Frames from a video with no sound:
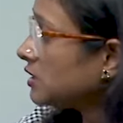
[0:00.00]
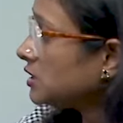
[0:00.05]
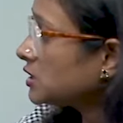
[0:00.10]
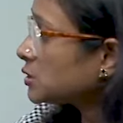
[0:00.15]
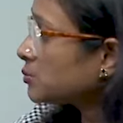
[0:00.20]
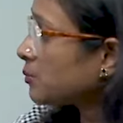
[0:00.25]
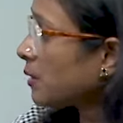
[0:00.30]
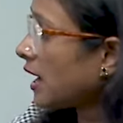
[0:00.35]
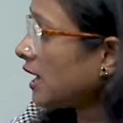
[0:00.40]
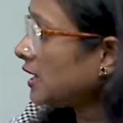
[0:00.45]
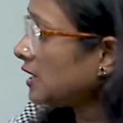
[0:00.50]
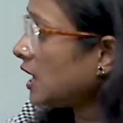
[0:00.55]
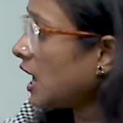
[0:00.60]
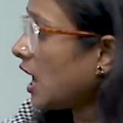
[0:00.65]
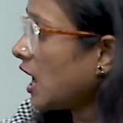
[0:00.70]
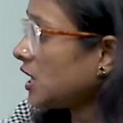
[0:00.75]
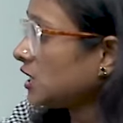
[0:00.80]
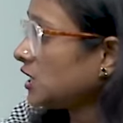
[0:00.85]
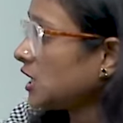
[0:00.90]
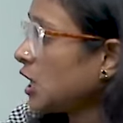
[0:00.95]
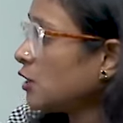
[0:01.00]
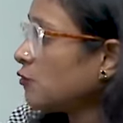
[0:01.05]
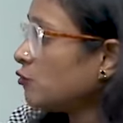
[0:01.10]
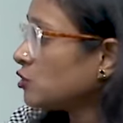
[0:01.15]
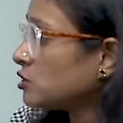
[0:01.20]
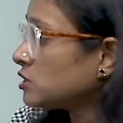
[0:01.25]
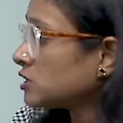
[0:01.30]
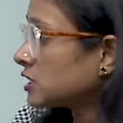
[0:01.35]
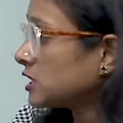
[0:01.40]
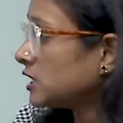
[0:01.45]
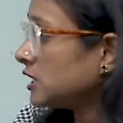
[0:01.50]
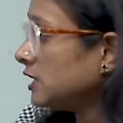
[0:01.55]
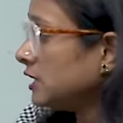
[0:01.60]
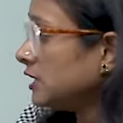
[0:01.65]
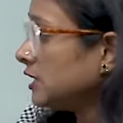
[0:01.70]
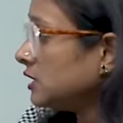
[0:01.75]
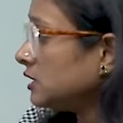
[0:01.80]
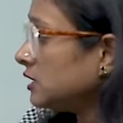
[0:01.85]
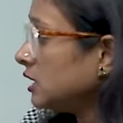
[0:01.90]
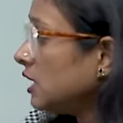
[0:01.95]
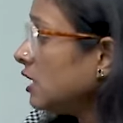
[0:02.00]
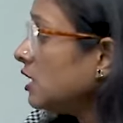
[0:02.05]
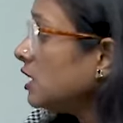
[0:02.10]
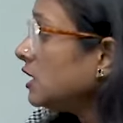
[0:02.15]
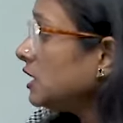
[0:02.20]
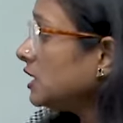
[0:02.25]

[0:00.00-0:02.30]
Ismail Haniyeh was killed in the